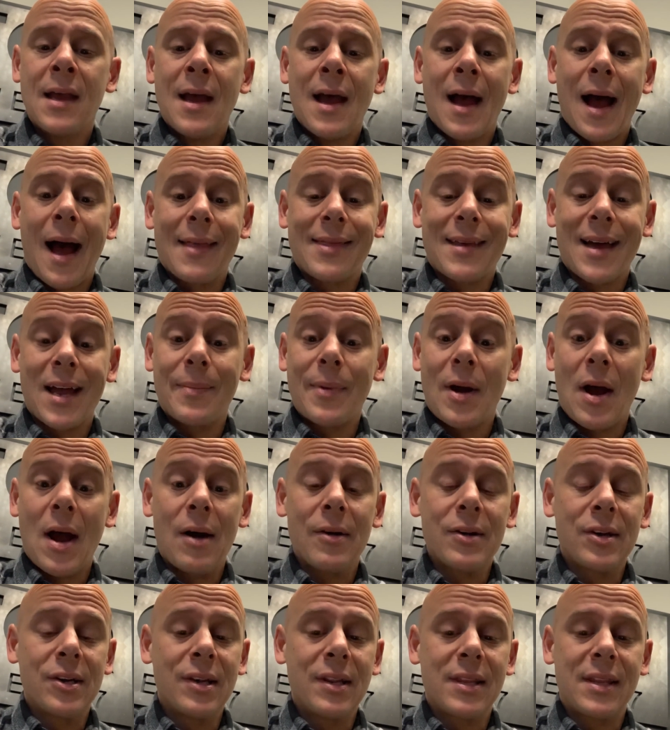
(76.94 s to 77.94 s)
I thought about
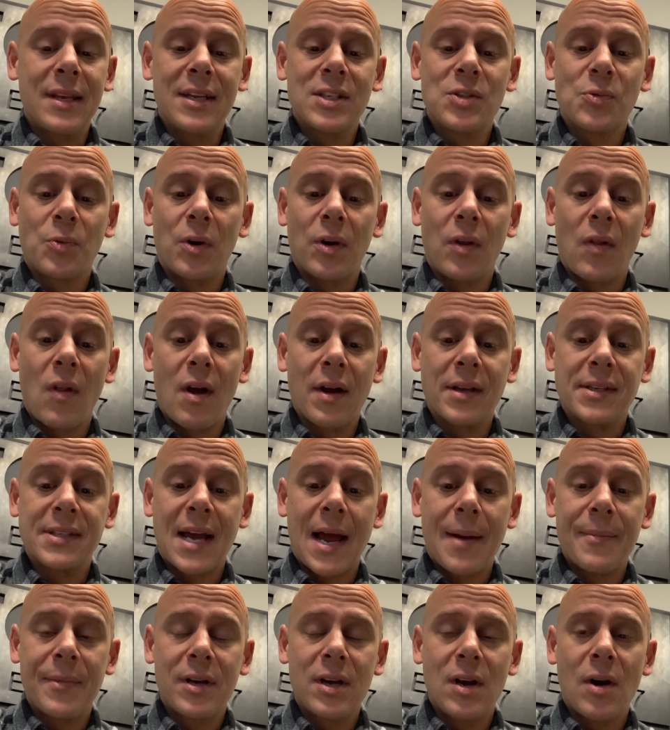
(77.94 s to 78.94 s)
how good things were a long
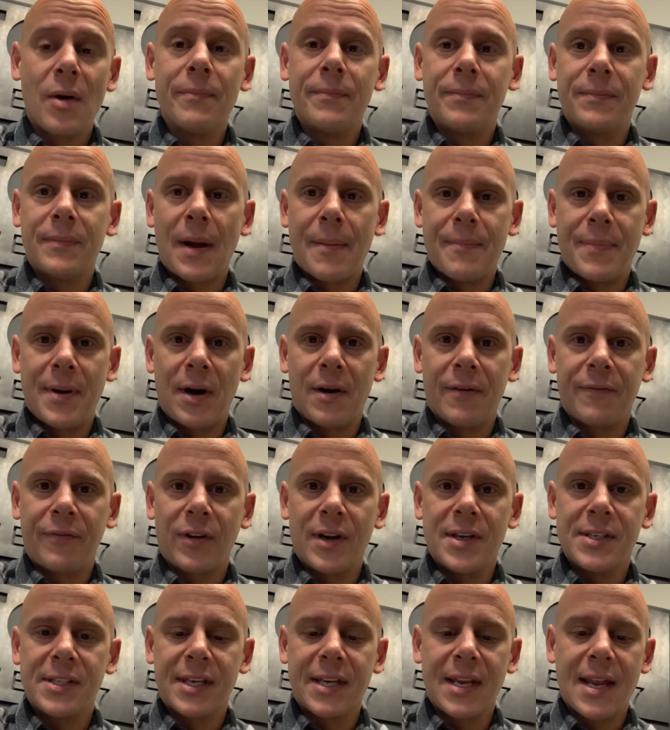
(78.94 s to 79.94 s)
time ago." I'm
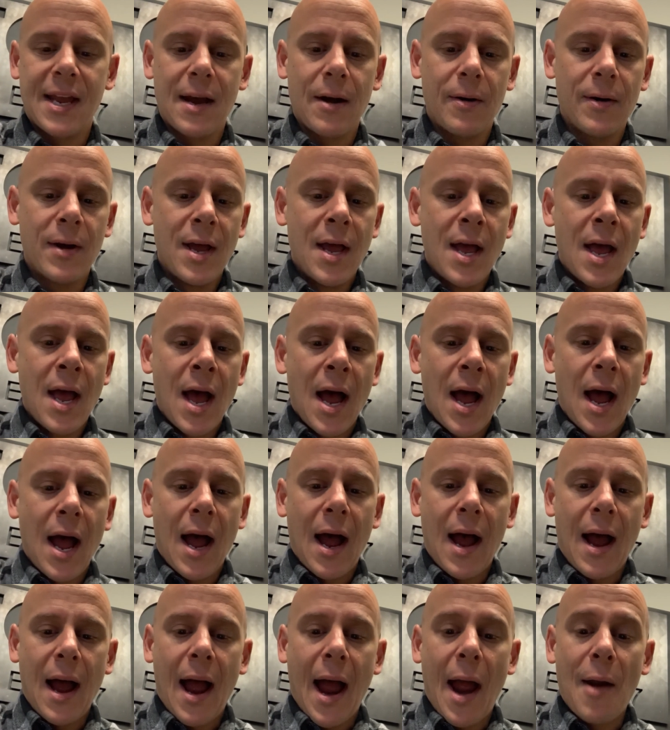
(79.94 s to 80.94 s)
paraphrasing now.
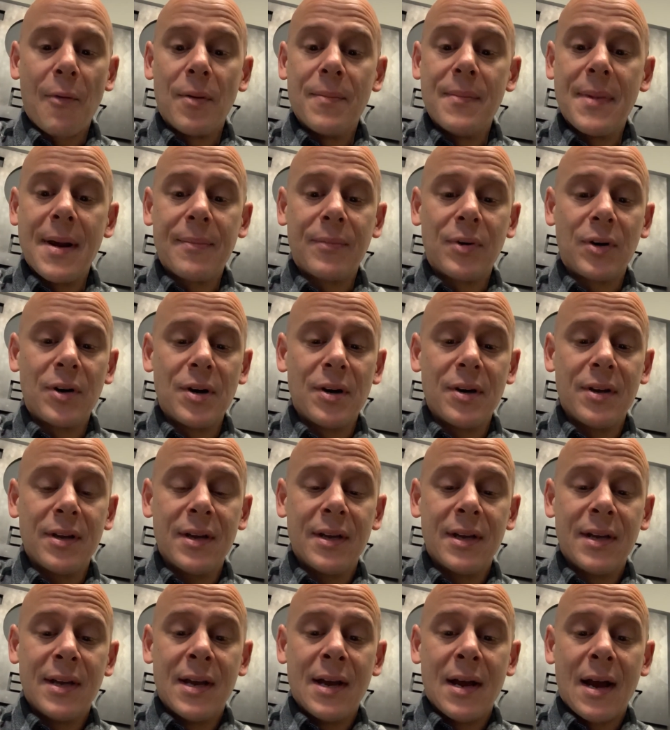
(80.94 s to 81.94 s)
I remembered
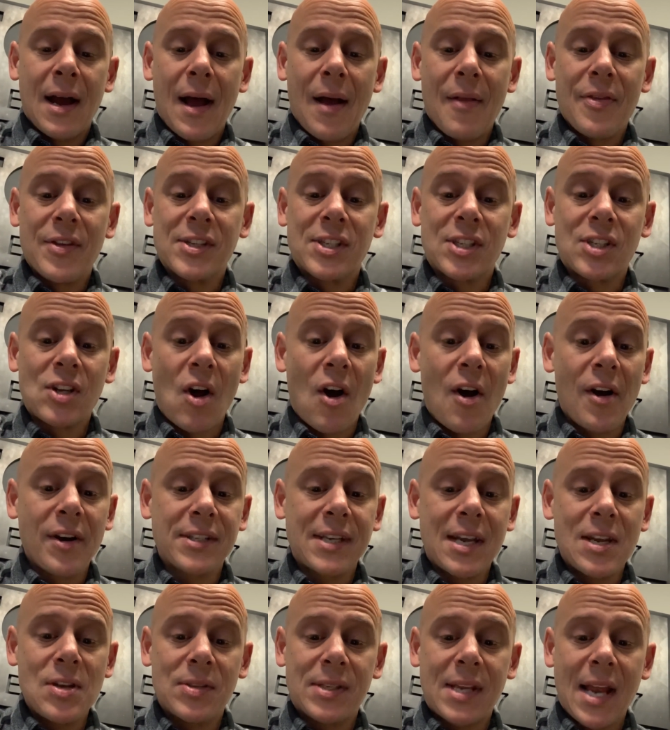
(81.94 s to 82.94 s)
the songs
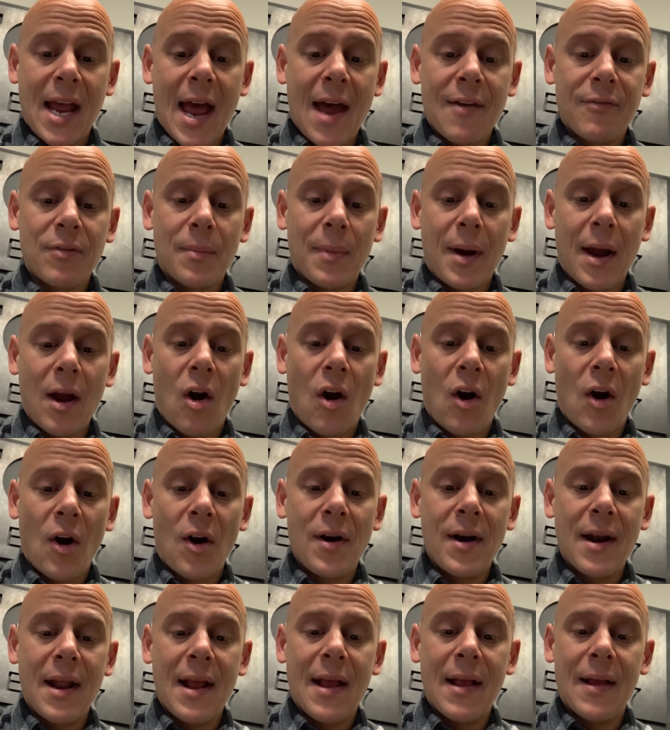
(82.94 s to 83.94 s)
I used to have in my
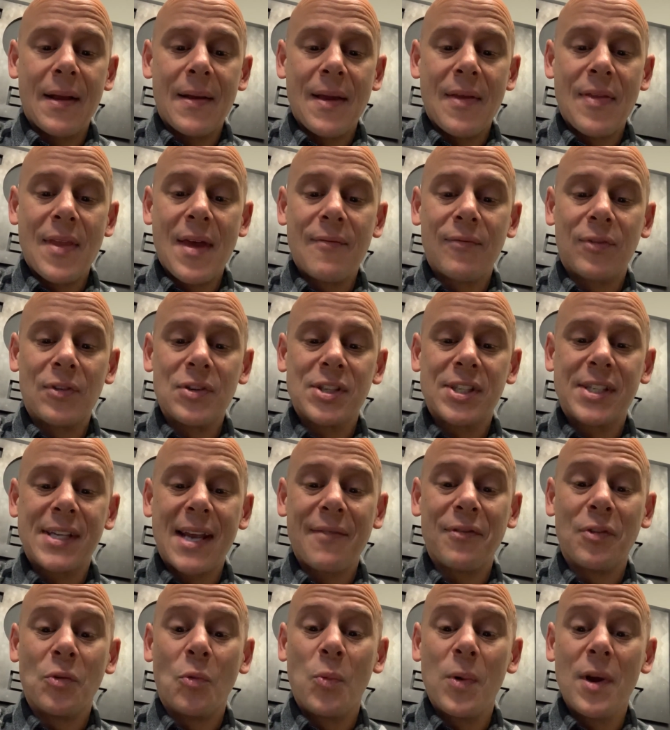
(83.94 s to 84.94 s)
heart. And then verse
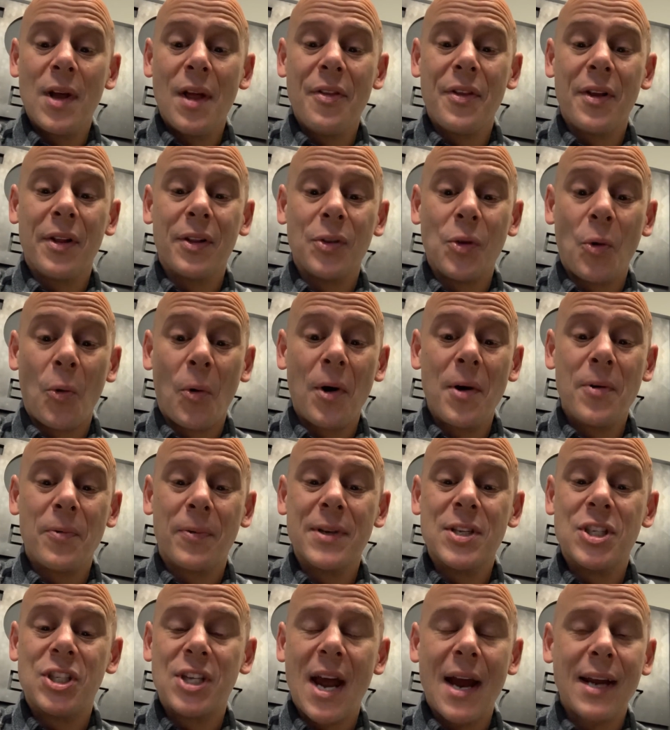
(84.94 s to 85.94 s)
7, "Will the Lord
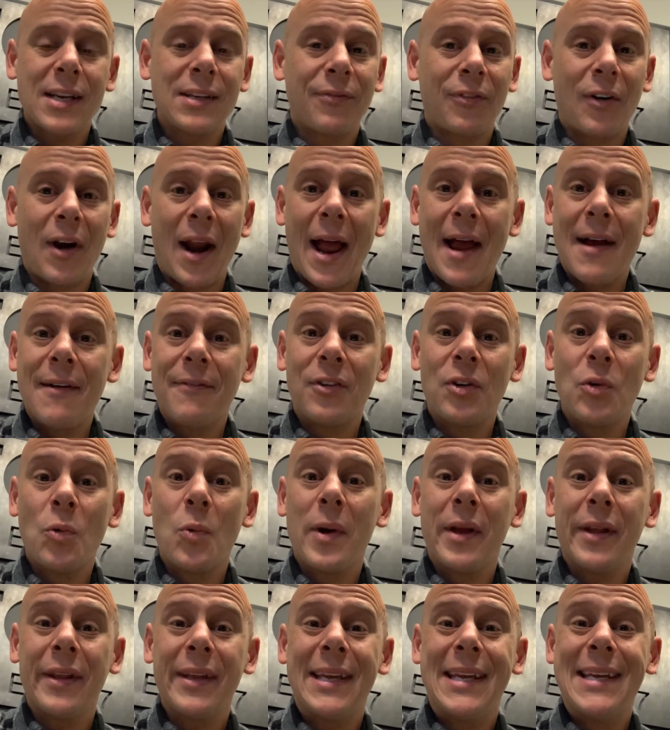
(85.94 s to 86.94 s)
reject forever?
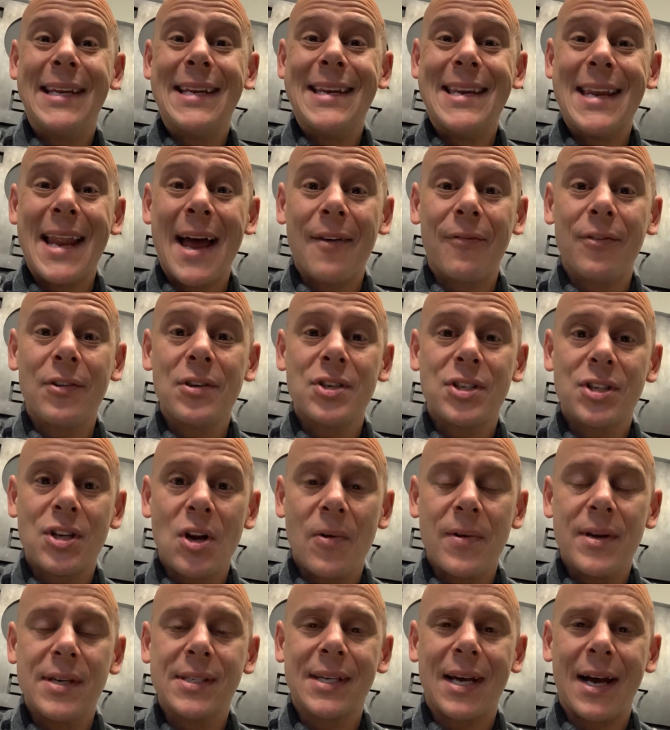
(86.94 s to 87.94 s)
Will he never
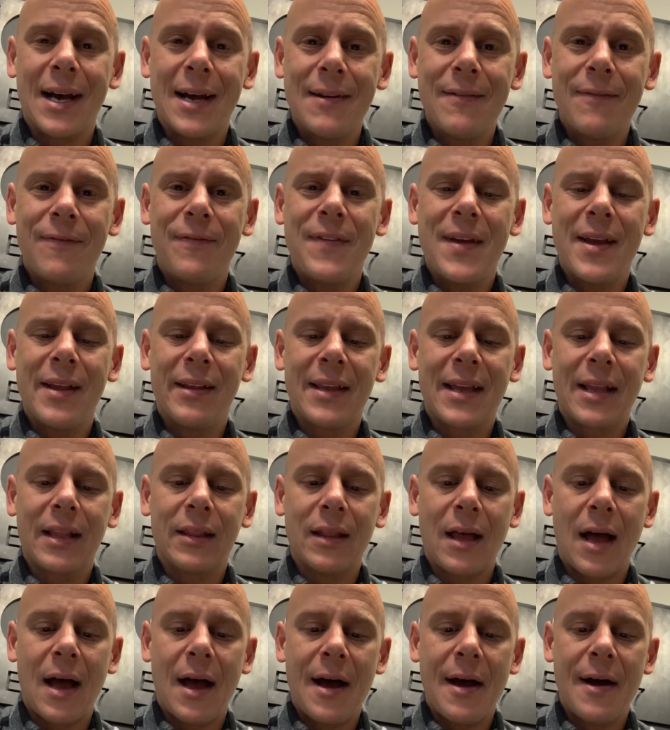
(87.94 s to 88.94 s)
show his unfailing
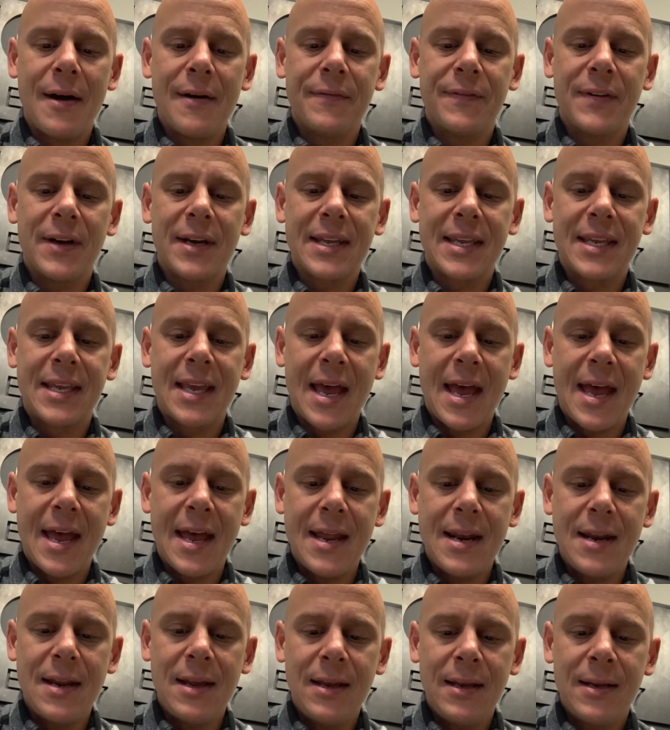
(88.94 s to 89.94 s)
love
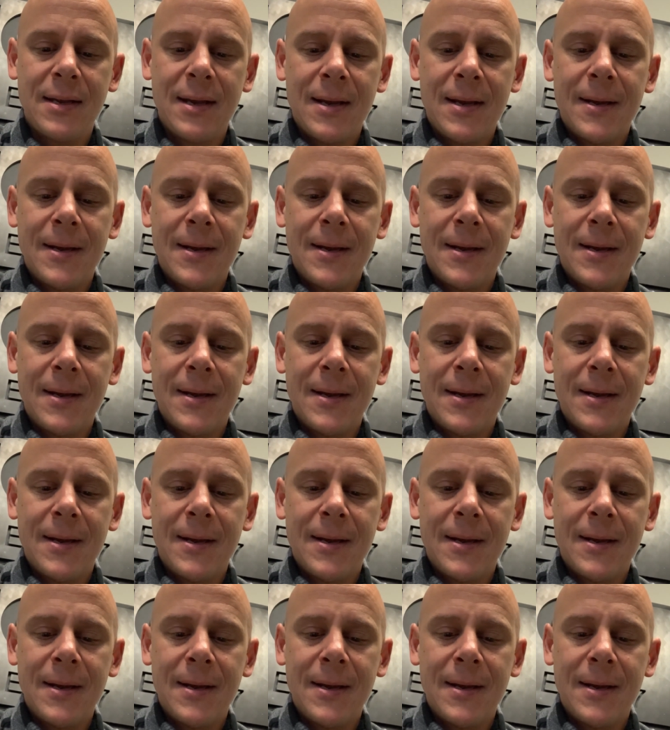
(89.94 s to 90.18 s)
again?"